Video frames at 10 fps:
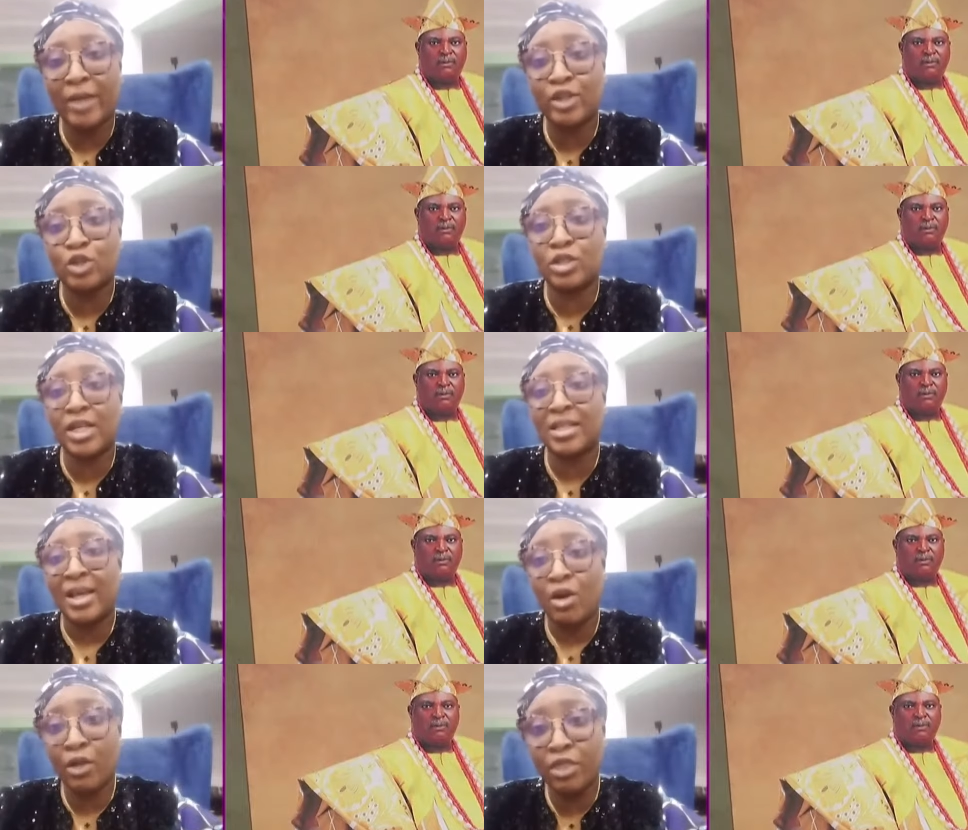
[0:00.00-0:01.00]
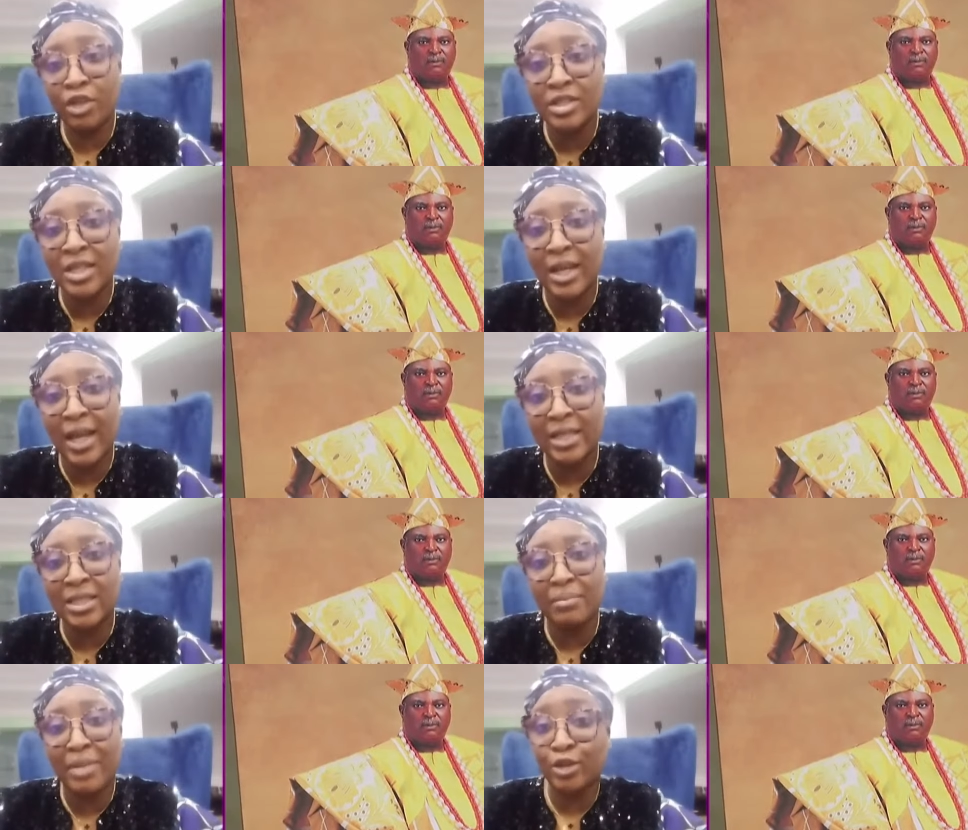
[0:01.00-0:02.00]
Speaker 1: we have the police, we have the soldiers. On
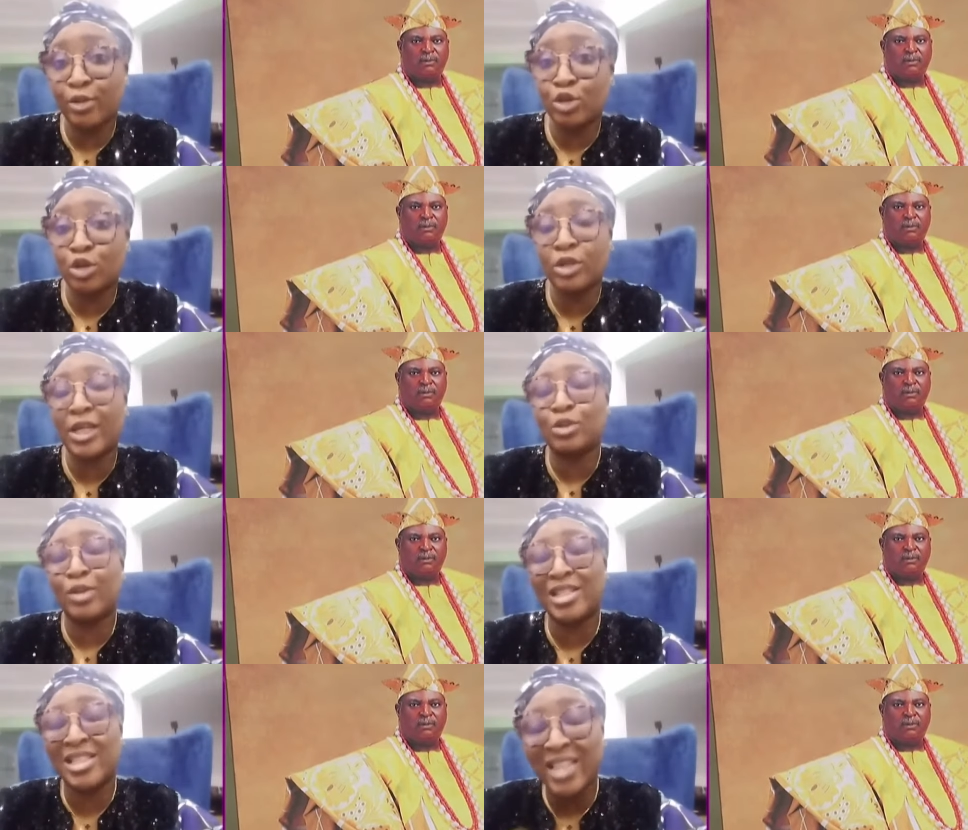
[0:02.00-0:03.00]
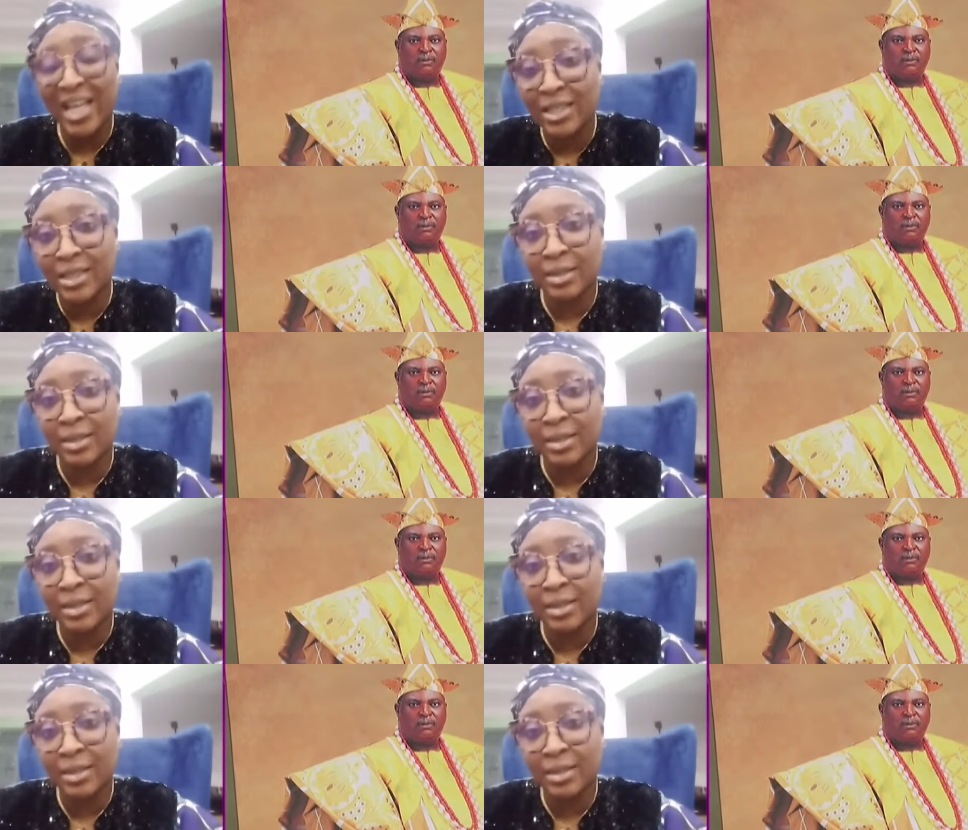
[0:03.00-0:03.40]
Thursday night, a batch of soldiers were